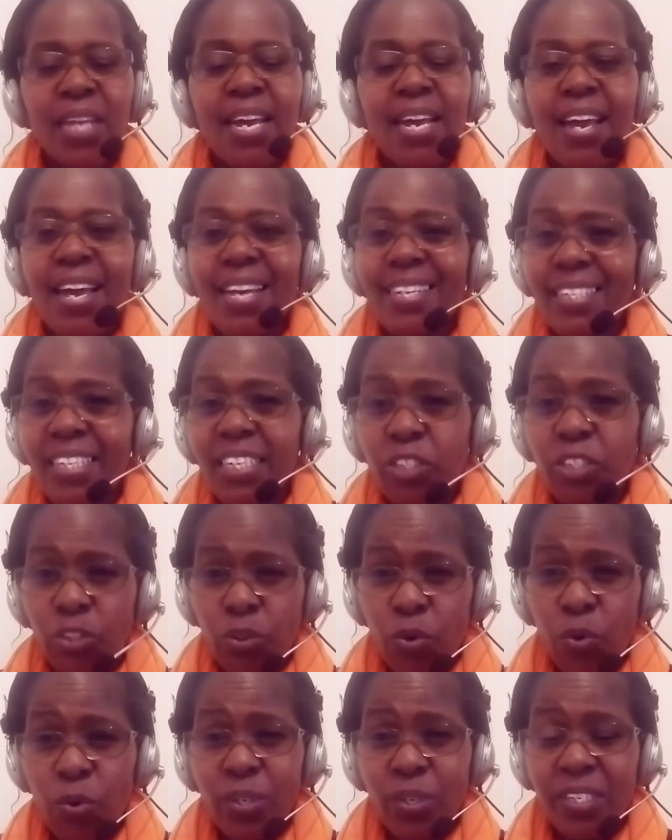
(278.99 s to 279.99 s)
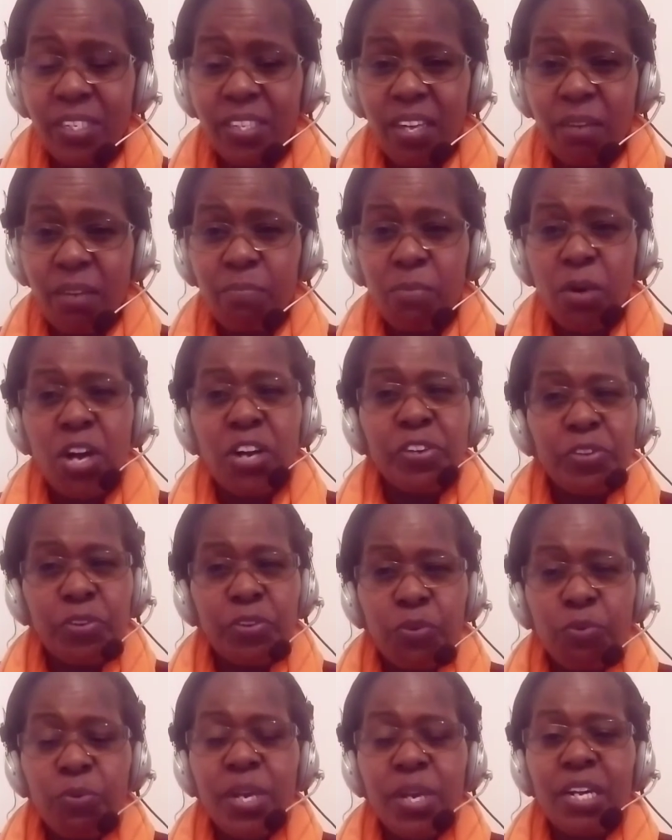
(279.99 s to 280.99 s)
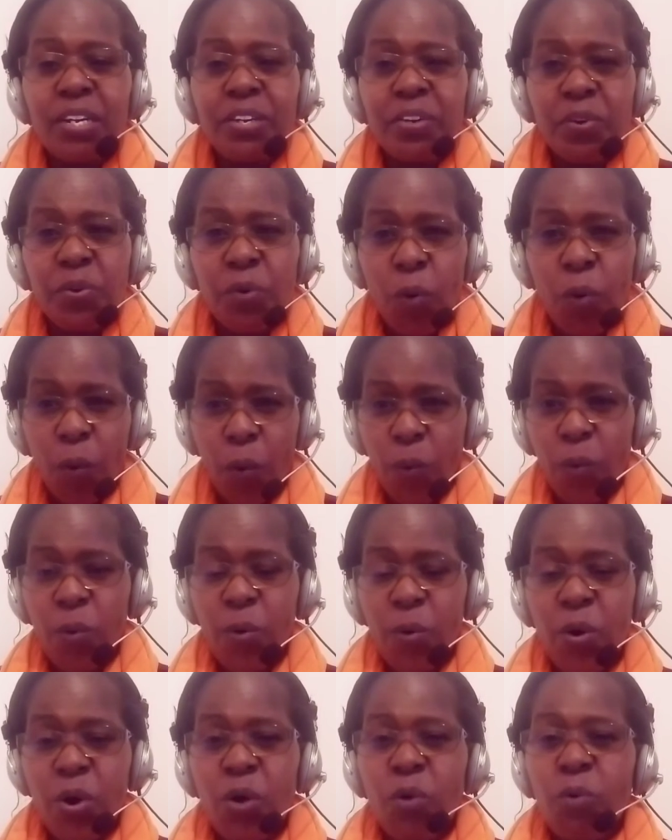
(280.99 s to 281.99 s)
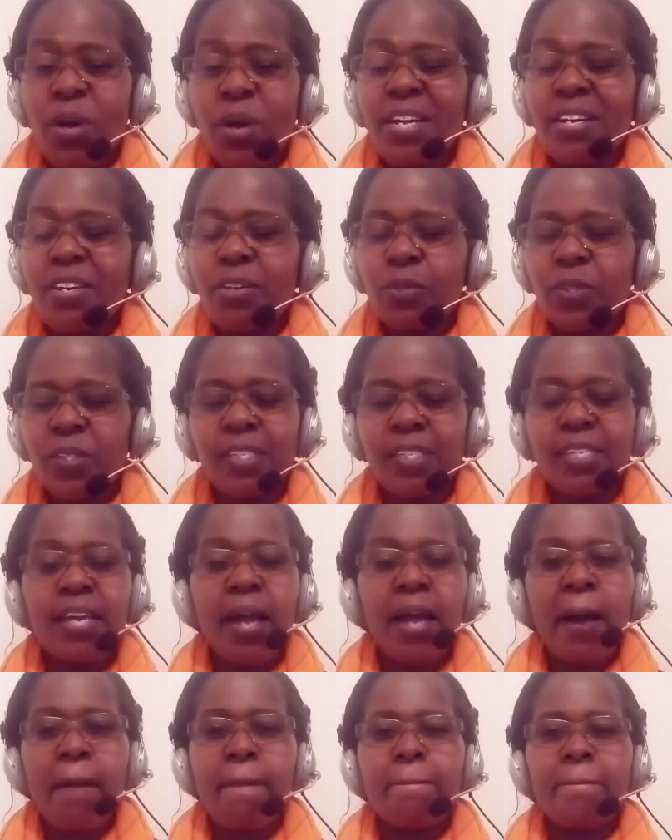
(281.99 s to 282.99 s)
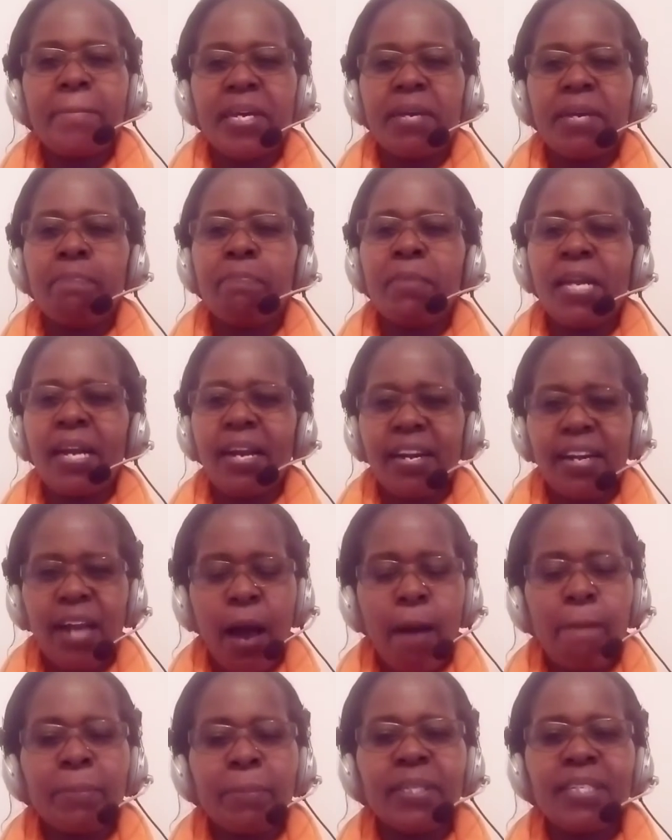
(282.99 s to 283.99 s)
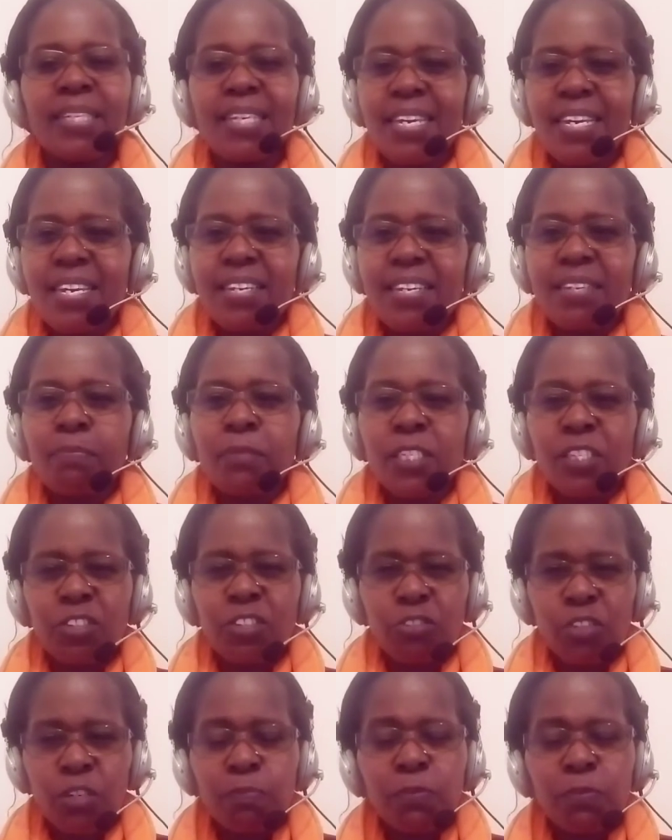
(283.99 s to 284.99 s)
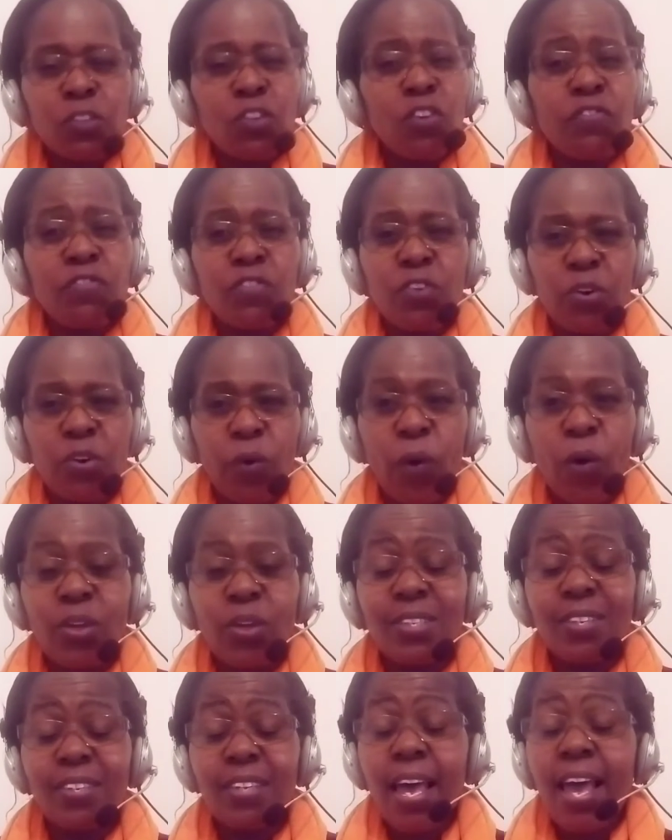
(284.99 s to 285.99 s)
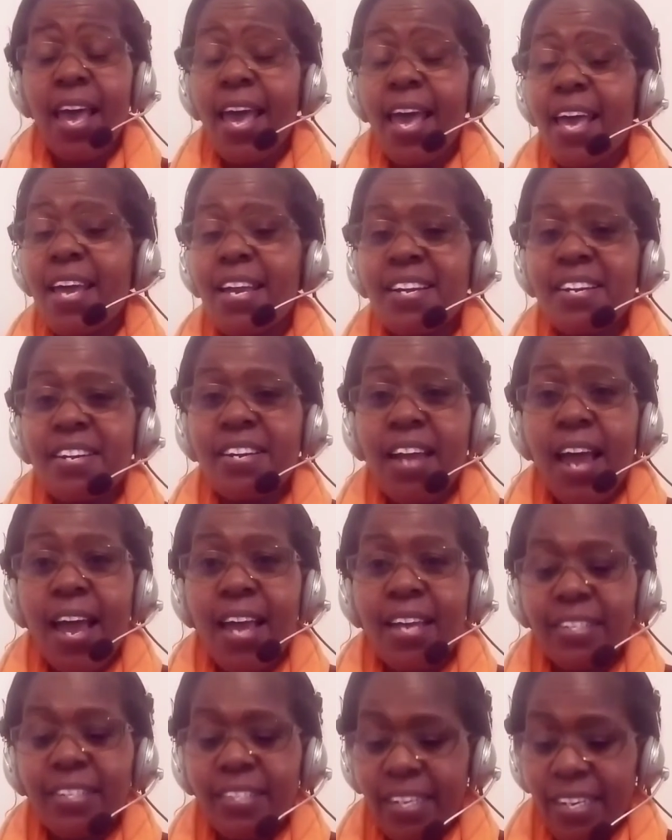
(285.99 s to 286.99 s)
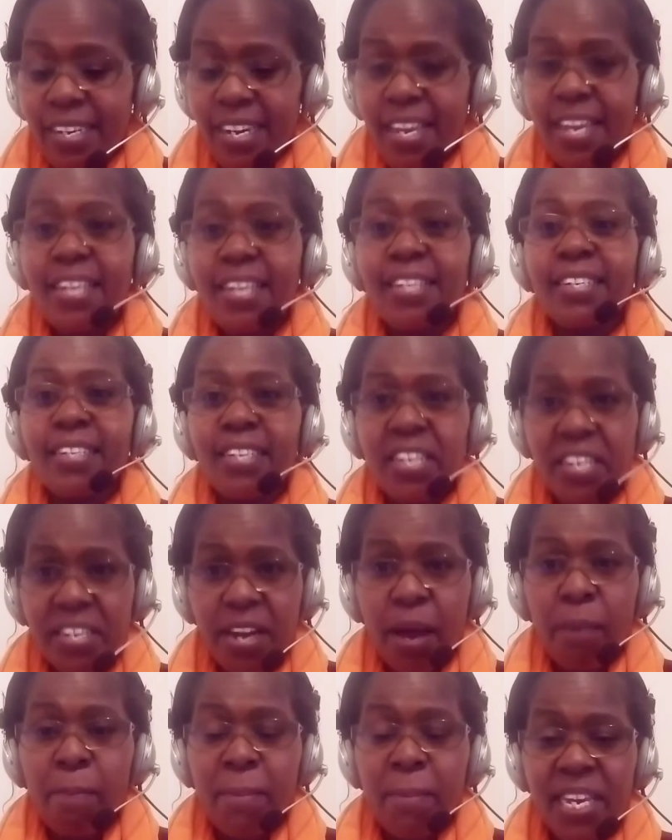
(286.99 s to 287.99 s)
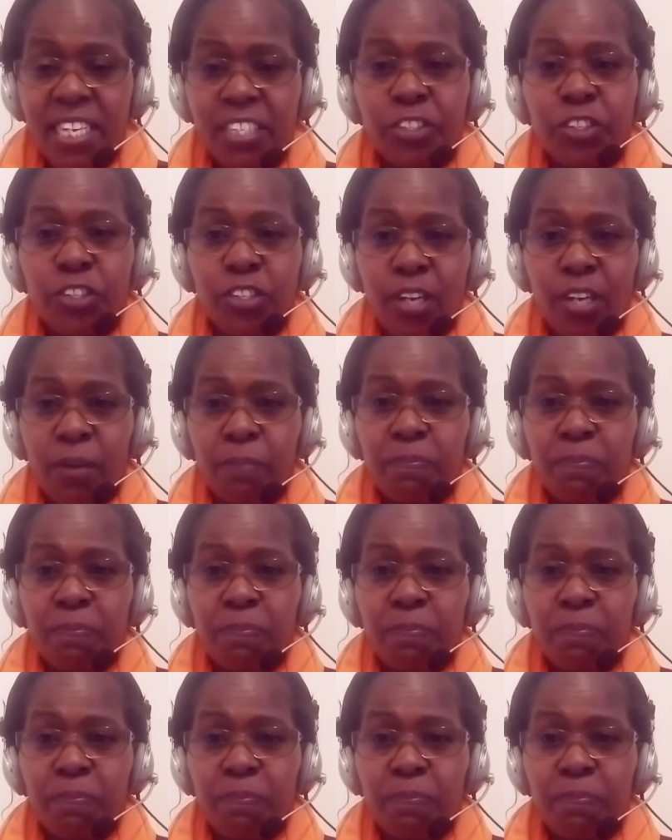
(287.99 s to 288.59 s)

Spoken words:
And he told them, you will know when you see a baby wrapped in strips of cloth and laid in a manger.